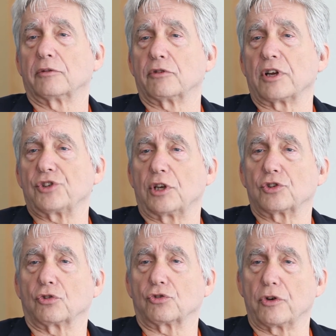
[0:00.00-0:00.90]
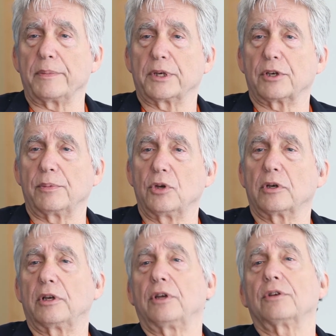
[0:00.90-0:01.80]
of residential treatment
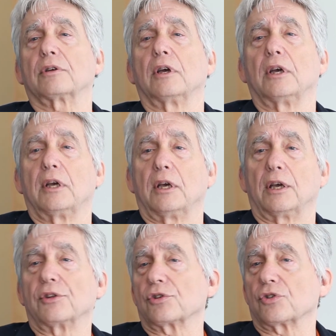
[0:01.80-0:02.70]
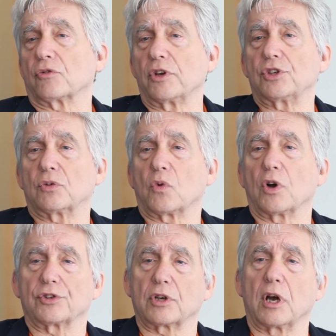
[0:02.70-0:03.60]
communities. And there's a reason why